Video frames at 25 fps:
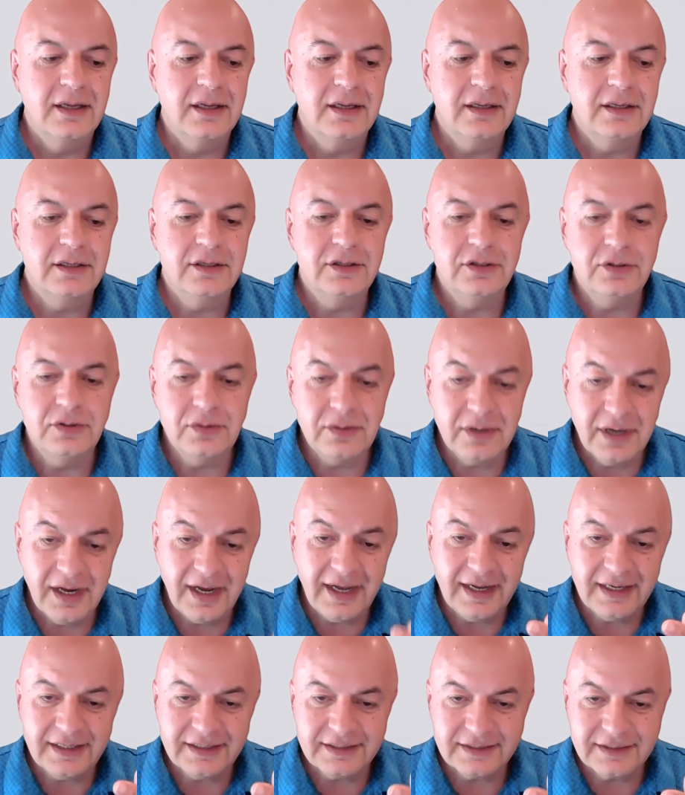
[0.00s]
you
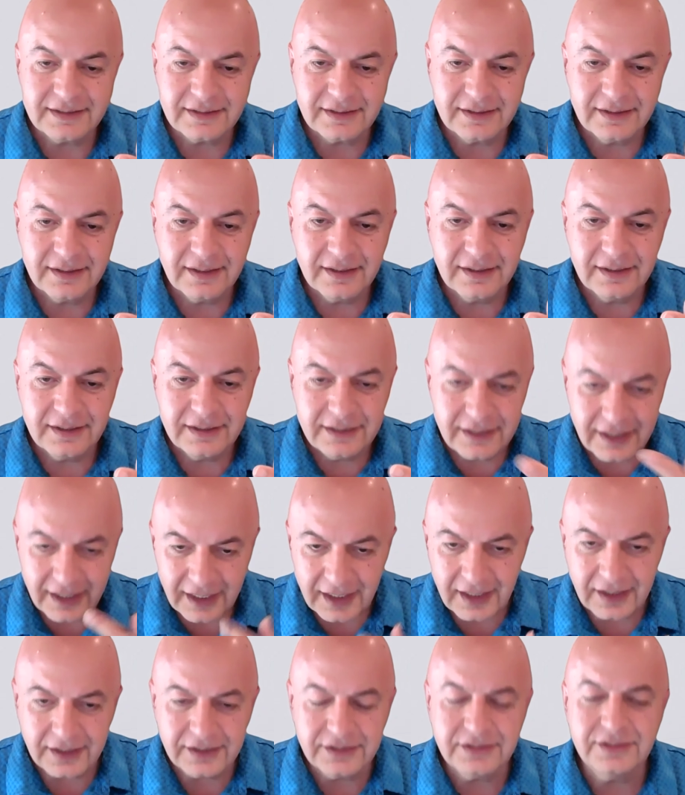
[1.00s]
guys
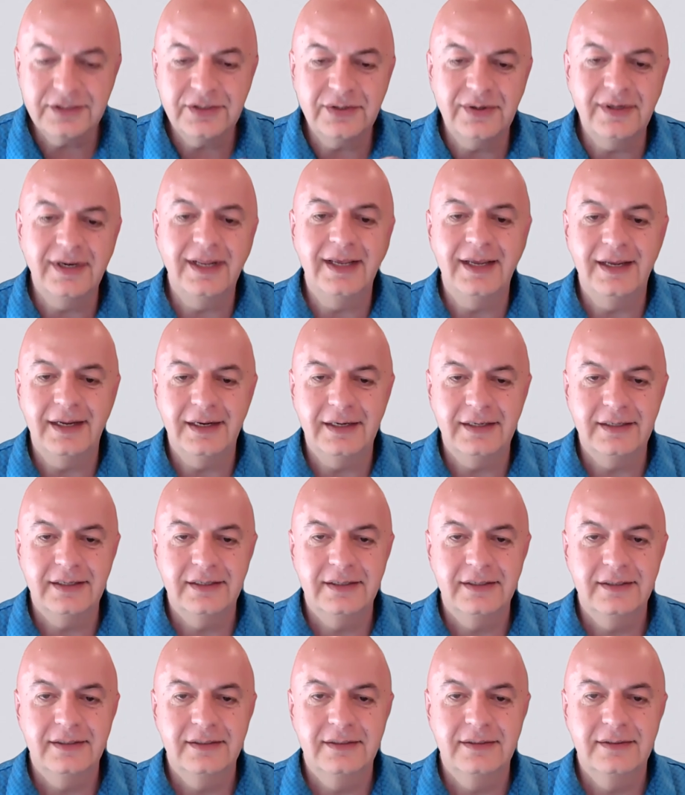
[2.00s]
tell us you need,
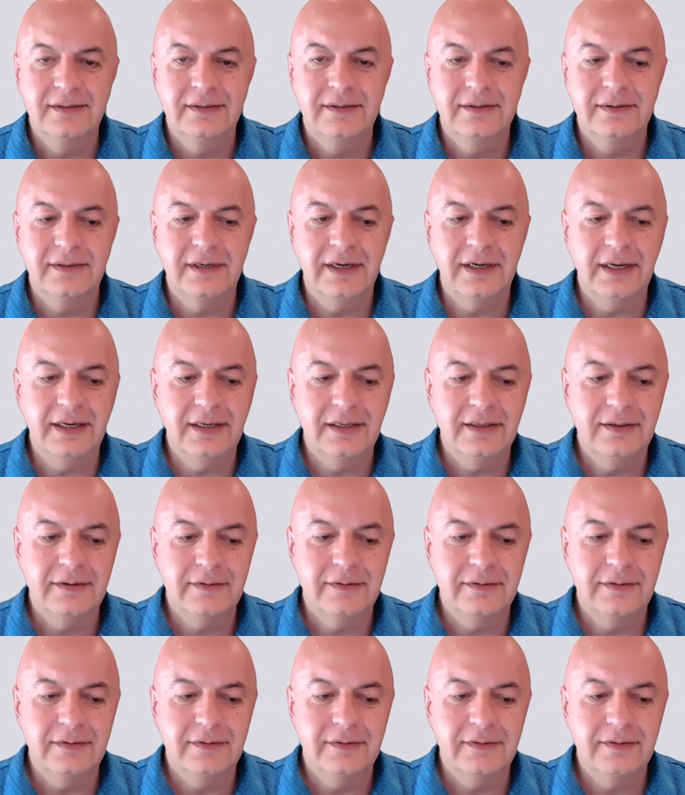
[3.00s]
right?